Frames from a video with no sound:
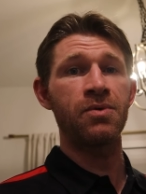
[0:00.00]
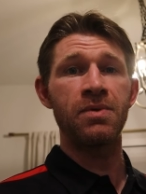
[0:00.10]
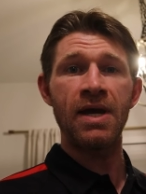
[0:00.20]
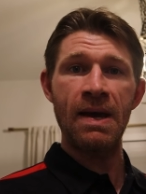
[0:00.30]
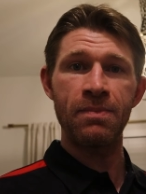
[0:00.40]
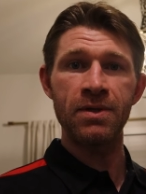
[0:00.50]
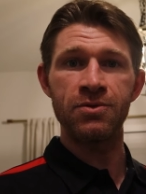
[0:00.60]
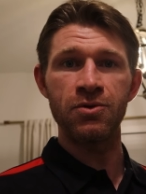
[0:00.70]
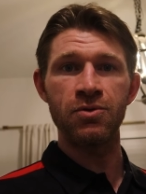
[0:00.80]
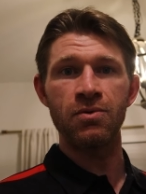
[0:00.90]
we'd be happy
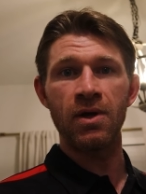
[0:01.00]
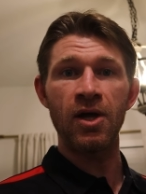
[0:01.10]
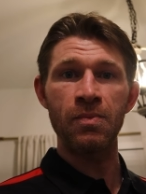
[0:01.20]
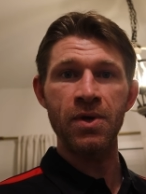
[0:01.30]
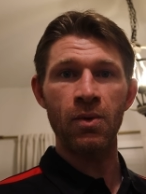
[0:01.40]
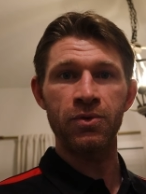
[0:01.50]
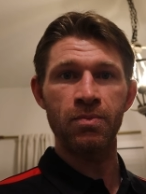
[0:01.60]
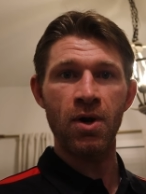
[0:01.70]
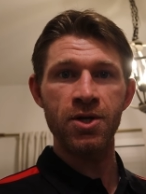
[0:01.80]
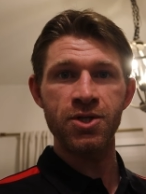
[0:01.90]
to uh, help you out with
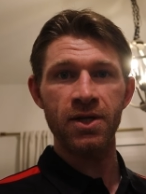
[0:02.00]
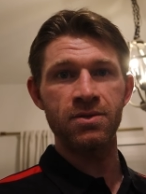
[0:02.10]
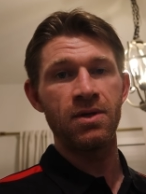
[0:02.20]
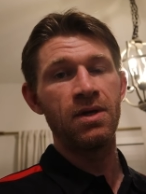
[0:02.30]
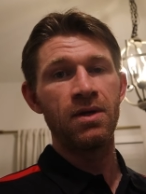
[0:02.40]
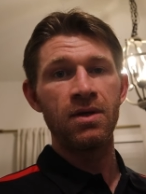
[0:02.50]
your project.